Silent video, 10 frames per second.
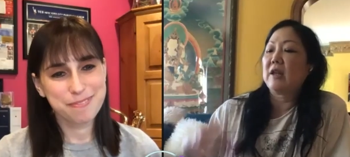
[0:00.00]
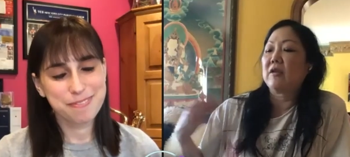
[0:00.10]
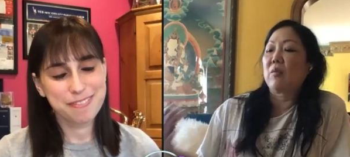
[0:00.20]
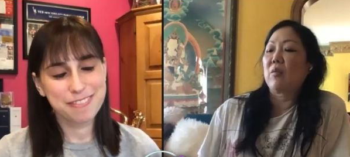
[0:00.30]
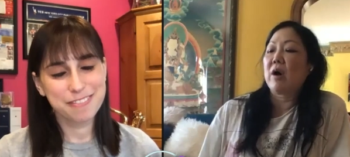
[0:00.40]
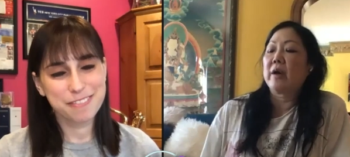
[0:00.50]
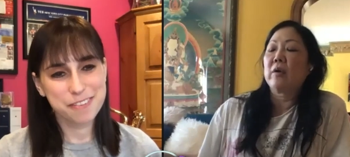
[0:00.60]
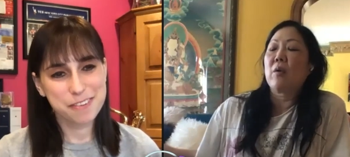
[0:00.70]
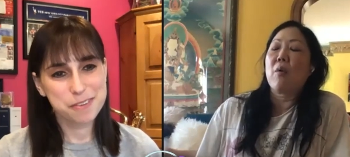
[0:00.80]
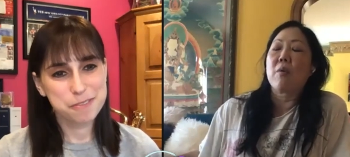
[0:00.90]
Speaker 1: either
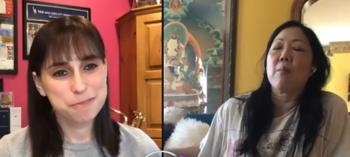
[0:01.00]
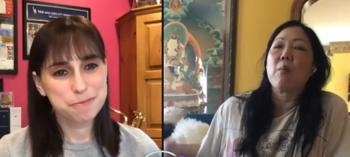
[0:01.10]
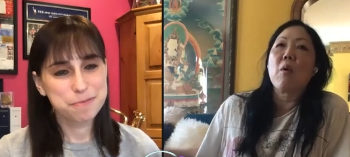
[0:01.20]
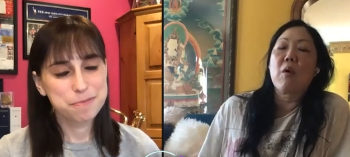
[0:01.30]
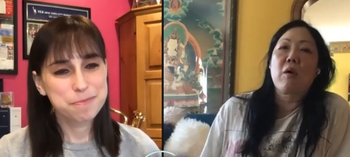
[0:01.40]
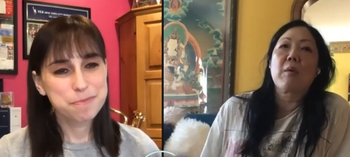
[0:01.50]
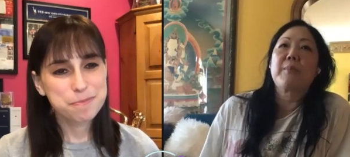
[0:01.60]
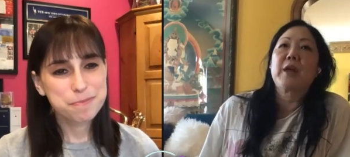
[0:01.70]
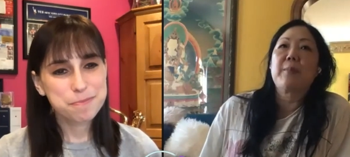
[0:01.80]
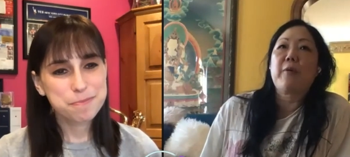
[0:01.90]
one or more
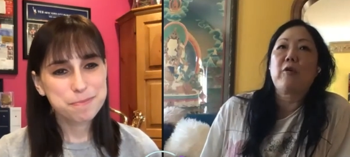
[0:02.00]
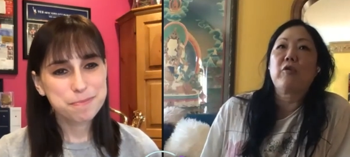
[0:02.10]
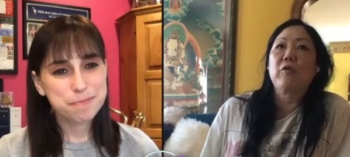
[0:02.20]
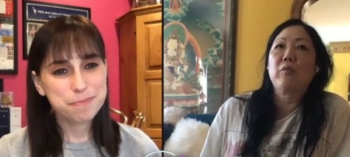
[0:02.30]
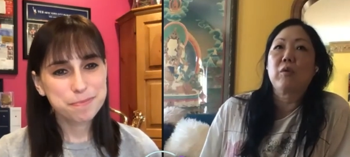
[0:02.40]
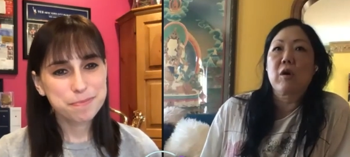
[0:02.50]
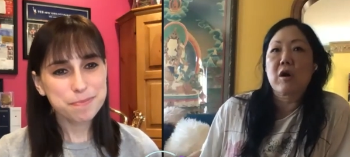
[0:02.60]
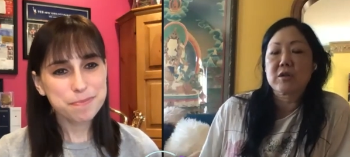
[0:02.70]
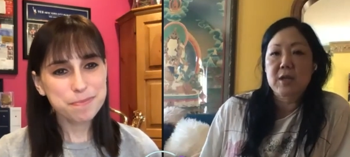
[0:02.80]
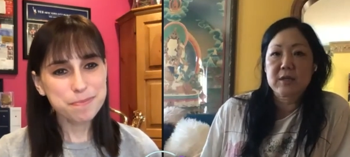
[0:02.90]
people who were
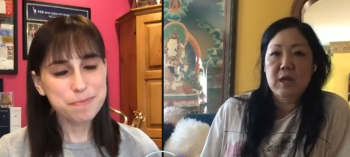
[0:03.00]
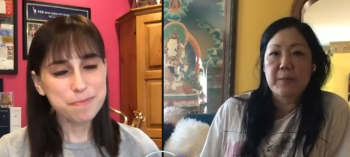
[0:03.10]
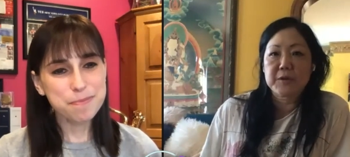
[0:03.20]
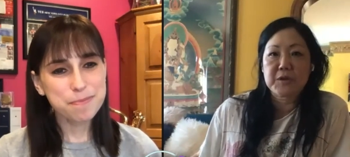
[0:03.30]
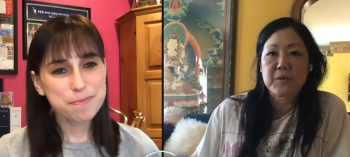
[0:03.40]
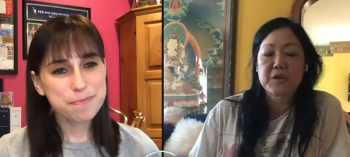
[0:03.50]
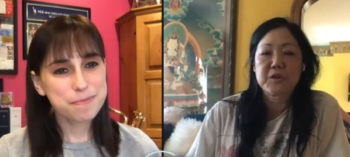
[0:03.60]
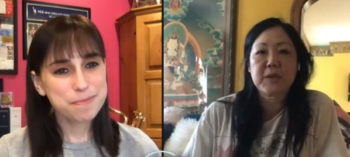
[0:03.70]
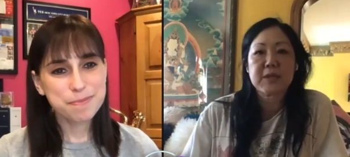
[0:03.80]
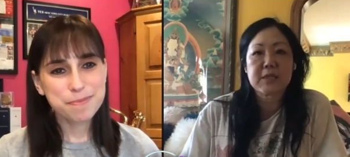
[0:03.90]
our stunt doubles who were
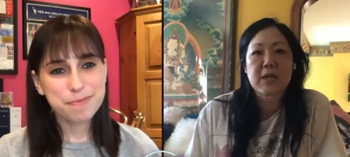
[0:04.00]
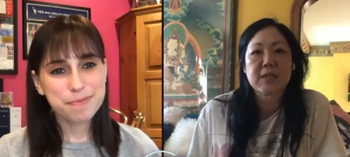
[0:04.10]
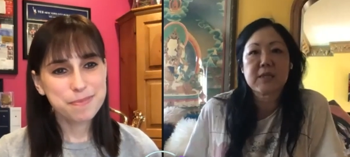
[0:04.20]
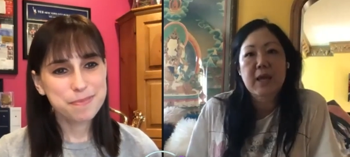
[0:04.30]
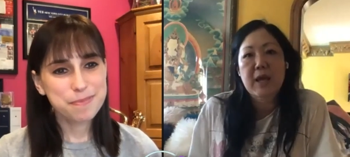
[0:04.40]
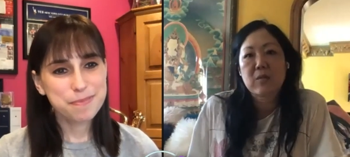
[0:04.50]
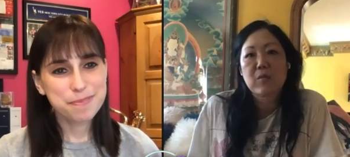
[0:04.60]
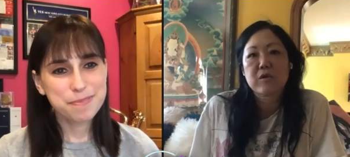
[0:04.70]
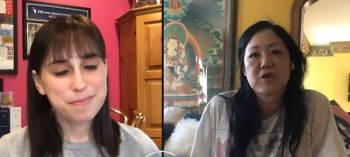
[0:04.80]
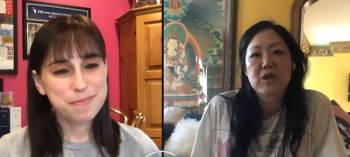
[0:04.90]
doing the stunts and
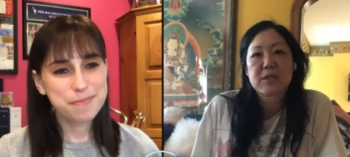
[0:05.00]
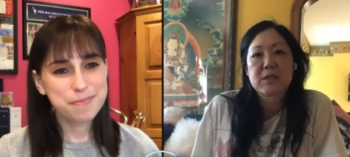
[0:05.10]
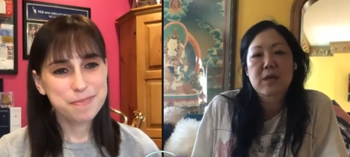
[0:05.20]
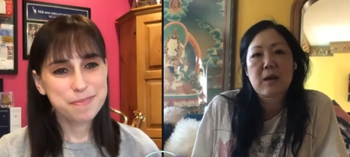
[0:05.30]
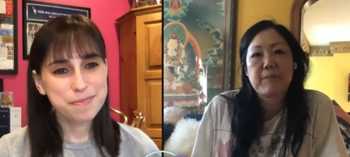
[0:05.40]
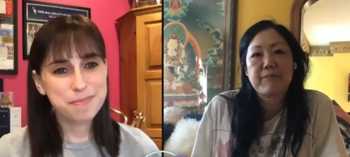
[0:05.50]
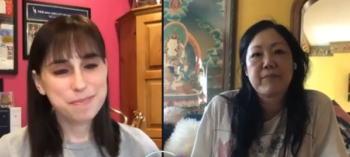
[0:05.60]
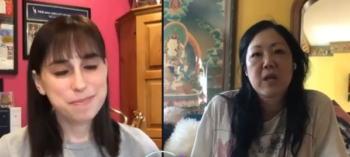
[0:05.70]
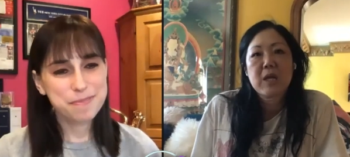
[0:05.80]
were just um,